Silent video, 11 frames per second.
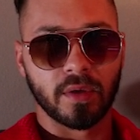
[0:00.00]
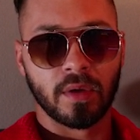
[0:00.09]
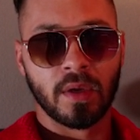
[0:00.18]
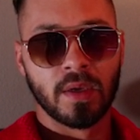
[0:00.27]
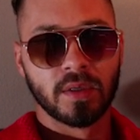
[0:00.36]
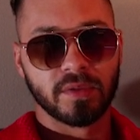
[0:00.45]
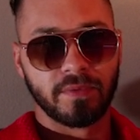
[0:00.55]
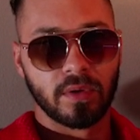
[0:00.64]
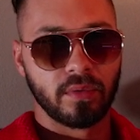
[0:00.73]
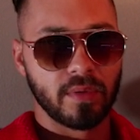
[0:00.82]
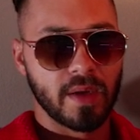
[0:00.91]
Because if you
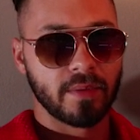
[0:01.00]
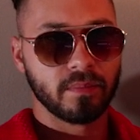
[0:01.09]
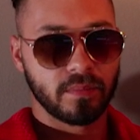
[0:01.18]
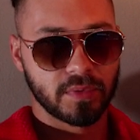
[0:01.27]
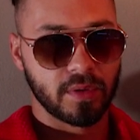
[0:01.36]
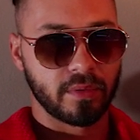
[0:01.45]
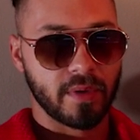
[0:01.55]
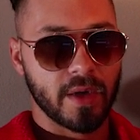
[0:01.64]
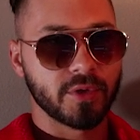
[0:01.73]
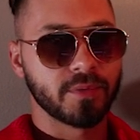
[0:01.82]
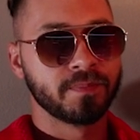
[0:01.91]
don't do that, it's going to
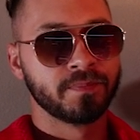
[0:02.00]
crash.